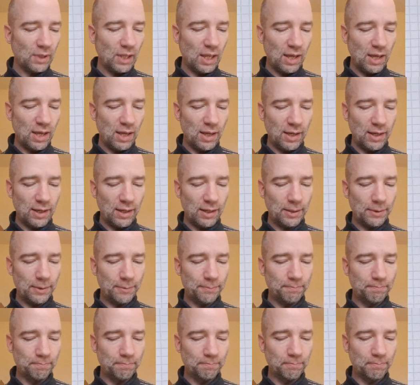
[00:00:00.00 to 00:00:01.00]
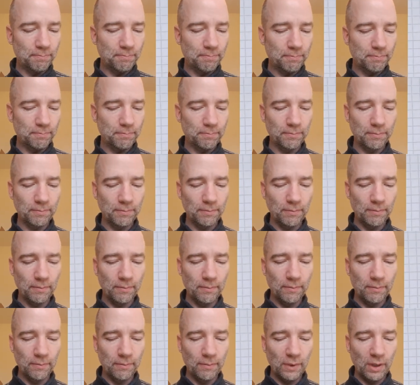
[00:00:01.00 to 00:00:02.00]
And
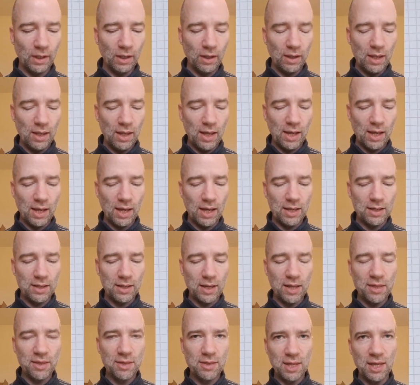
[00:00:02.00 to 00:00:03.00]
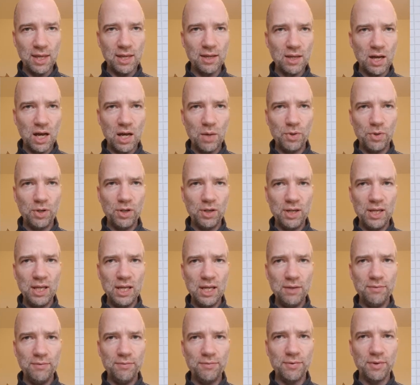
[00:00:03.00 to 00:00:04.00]
I think I will
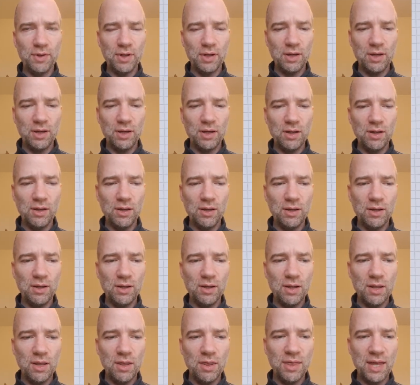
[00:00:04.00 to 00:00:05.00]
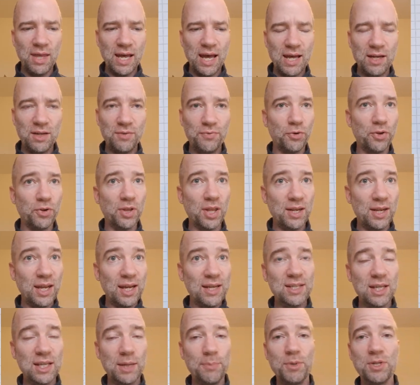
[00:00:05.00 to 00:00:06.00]
leave that for the
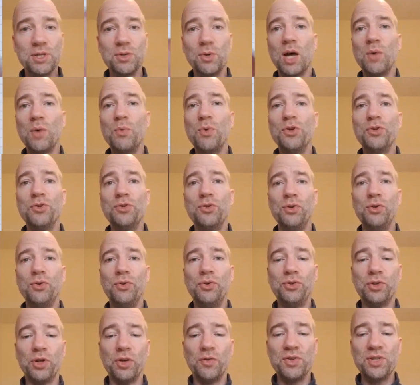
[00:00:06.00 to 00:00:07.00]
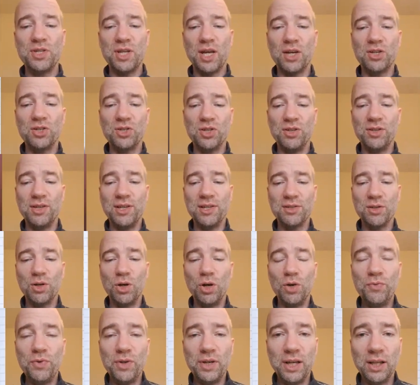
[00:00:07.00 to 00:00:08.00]
next episode. I want to sort of section this
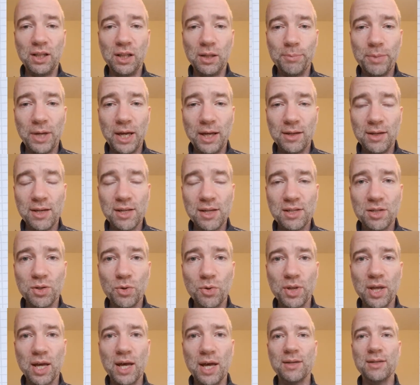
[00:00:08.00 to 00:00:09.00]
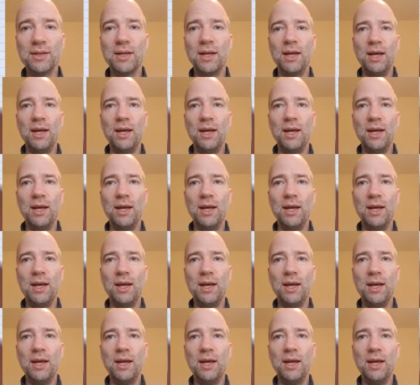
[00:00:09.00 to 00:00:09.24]
off a little bit so that